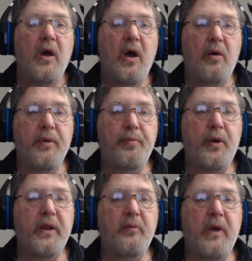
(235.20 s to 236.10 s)
I'll be
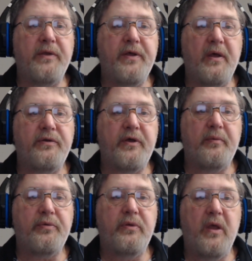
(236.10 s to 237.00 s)
putting my tent up
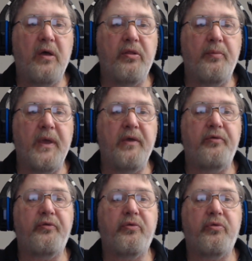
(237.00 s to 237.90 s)
on the base